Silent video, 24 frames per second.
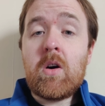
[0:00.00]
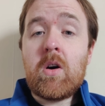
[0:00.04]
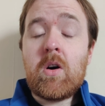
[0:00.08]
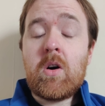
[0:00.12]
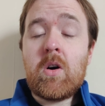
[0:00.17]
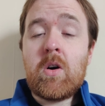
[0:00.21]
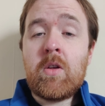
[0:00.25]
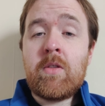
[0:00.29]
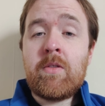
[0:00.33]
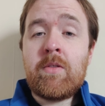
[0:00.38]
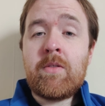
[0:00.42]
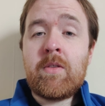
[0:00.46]

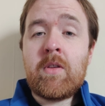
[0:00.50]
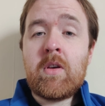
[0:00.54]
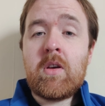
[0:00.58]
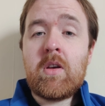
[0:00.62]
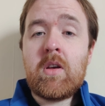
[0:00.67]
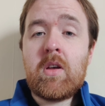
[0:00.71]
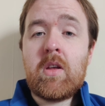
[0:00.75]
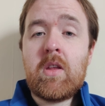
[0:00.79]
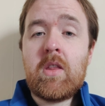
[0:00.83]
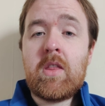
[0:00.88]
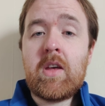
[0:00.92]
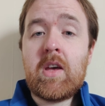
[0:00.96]
on
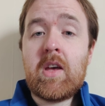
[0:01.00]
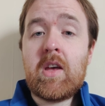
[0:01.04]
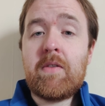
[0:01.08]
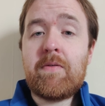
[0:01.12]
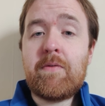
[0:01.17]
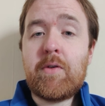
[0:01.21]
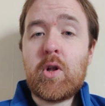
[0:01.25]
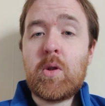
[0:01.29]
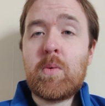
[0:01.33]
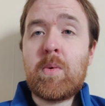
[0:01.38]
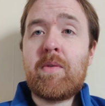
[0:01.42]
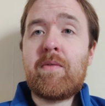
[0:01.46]
the
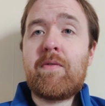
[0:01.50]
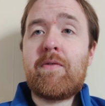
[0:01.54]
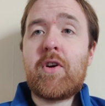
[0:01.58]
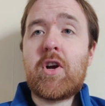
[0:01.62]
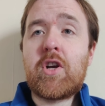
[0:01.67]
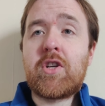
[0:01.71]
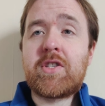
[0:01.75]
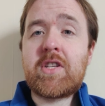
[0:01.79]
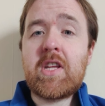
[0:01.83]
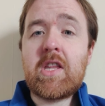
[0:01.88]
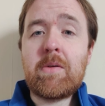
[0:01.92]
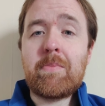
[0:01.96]
following
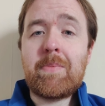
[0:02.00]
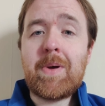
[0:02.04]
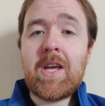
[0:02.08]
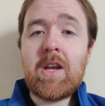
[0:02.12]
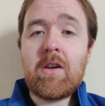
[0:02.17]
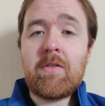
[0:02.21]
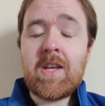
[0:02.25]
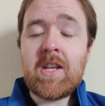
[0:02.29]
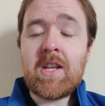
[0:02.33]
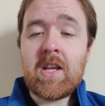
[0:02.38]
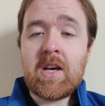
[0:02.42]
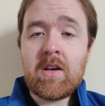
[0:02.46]
Thursday at the
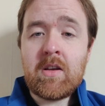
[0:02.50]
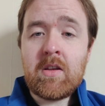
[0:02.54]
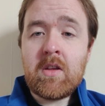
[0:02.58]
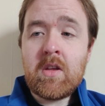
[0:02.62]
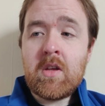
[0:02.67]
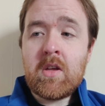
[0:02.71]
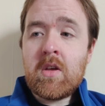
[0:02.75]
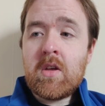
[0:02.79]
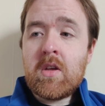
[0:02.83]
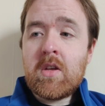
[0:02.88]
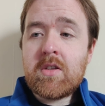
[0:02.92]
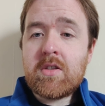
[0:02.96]
Bay Arena.
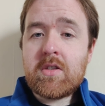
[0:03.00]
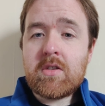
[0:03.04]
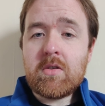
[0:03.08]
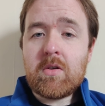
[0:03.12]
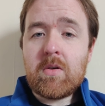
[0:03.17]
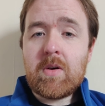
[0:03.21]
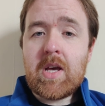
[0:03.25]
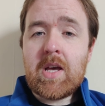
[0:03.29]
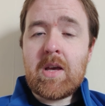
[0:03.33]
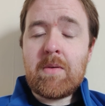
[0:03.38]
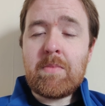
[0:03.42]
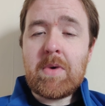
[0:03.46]

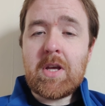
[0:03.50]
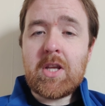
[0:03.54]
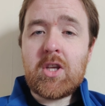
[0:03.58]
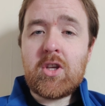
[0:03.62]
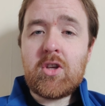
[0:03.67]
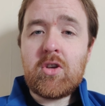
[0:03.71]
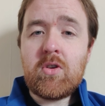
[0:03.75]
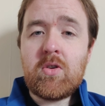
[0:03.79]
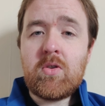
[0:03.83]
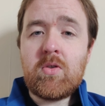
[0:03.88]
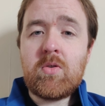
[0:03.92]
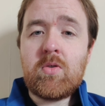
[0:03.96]
So um, a
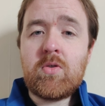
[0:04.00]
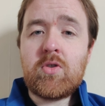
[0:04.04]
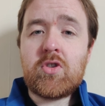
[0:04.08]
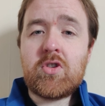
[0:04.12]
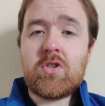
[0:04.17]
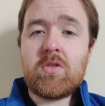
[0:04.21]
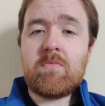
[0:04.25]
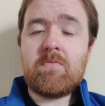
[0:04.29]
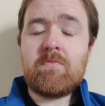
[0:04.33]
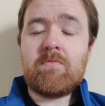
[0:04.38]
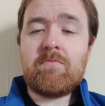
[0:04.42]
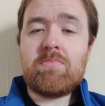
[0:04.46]

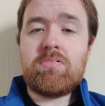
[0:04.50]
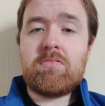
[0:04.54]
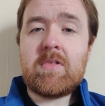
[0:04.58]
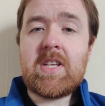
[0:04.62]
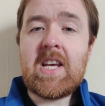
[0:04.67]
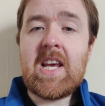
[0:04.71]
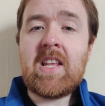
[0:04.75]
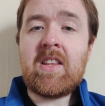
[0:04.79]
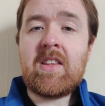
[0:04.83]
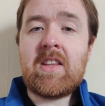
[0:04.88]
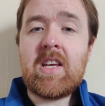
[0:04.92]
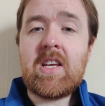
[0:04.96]
huge
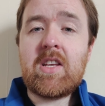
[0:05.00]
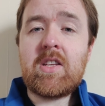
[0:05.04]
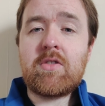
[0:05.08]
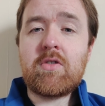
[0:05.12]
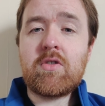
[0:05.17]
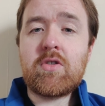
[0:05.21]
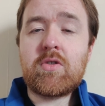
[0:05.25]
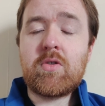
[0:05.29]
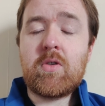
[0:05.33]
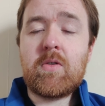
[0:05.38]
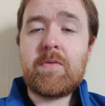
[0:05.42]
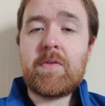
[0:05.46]
10
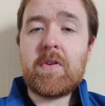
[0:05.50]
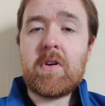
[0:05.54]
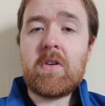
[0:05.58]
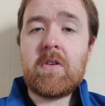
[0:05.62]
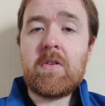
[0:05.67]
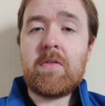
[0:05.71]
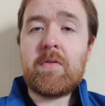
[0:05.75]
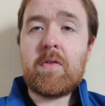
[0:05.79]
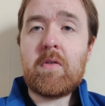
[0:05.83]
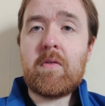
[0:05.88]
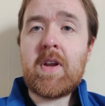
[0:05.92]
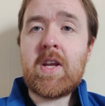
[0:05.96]
days or so
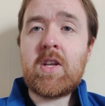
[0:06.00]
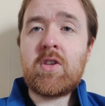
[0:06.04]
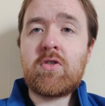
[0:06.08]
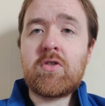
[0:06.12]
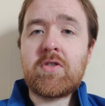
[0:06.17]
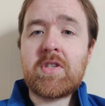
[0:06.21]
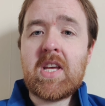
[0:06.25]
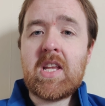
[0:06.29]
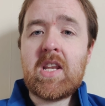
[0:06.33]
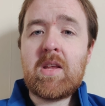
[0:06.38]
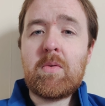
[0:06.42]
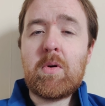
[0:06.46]
for, for
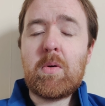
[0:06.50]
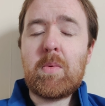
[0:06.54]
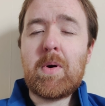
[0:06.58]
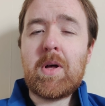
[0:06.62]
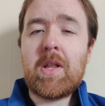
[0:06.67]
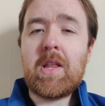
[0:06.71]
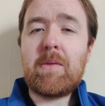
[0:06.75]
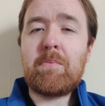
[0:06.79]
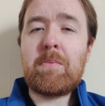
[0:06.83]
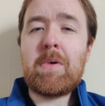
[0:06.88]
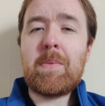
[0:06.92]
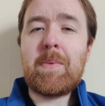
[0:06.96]
Rangers anyway,
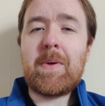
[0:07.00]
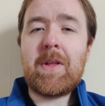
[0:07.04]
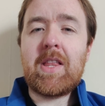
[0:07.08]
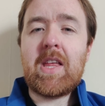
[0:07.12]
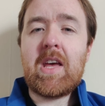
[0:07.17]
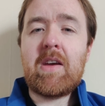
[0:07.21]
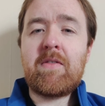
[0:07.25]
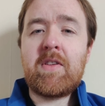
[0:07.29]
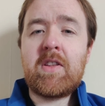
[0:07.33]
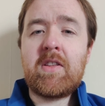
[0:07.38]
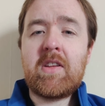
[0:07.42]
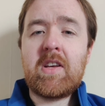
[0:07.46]
well, maybe
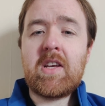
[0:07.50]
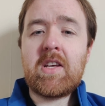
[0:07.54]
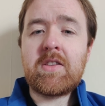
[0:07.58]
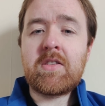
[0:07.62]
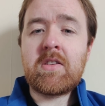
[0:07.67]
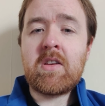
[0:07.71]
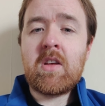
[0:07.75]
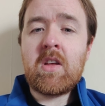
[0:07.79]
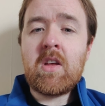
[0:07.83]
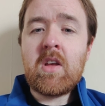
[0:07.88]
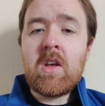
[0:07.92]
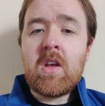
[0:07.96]
11
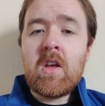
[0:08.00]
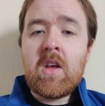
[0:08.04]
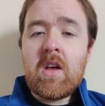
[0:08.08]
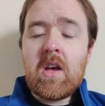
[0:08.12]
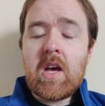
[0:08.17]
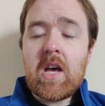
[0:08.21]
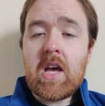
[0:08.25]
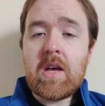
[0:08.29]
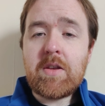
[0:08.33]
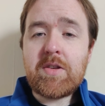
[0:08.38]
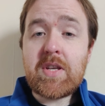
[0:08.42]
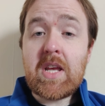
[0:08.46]
days.
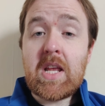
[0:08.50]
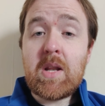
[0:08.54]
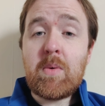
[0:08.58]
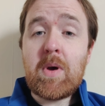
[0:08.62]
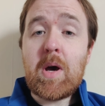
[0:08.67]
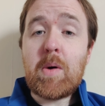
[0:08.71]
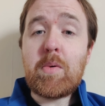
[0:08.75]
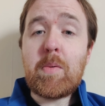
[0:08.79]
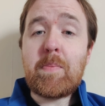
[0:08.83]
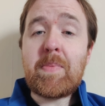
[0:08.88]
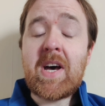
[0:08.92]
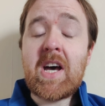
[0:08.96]
Uh, so
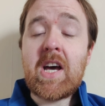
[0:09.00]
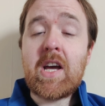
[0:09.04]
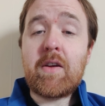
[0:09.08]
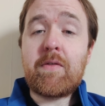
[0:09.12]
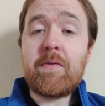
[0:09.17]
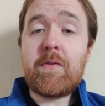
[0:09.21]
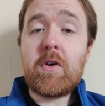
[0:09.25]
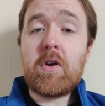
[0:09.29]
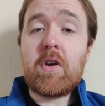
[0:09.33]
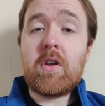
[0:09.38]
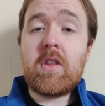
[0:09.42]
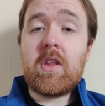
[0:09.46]
anyway, I'll be
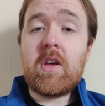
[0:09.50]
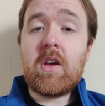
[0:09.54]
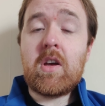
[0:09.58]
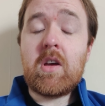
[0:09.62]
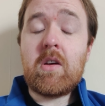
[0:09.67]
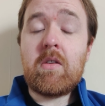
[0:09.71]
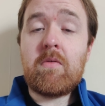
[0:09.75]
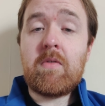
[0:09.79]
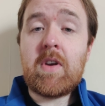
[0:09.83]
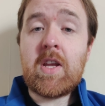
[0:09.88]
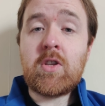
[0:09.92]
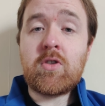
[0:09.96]
back for
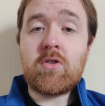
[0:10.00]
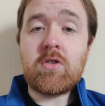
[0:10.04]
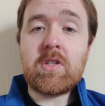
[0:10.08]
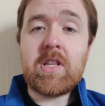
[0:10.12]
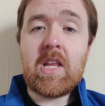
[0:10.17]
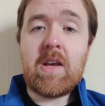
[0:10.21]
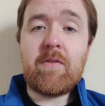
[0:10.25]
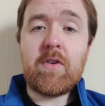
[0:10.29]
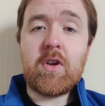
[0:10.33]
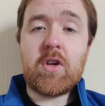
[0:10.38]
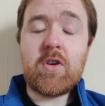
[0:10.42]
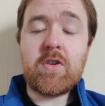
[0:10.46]
the Rangers
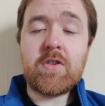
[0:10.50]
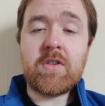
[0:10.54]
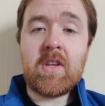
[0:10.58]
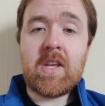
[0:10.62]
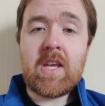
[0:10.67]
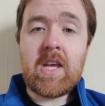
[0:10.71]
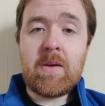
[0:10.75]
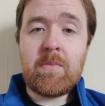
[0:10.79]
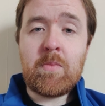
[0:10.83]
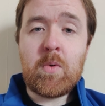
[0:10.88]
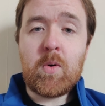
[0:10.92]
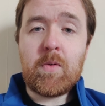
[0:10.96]

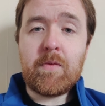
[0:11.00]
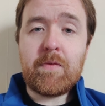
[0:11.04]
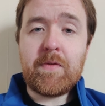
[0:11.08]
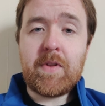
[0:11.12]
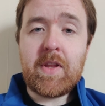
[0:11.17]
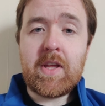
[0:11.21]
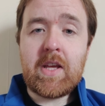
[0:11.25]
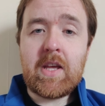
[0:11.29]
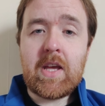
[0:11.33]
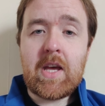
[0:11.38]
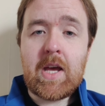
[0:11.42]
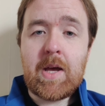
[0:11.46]
Leverkusen game,
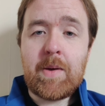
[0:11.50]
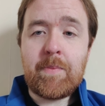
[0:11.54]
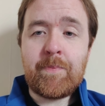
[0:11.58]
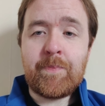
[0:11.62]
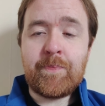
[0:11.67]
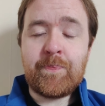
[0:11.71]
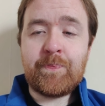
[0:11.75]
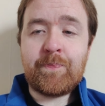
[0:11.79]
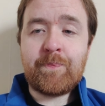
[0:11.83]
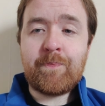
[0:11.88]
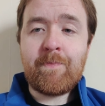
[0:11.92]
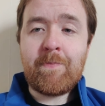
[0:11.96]
hopefully
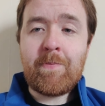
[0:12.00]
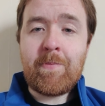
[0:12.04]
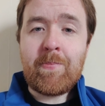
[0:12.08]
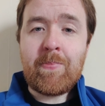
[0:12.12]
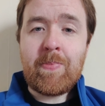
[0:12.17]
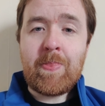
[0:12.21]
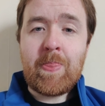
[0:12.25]
um,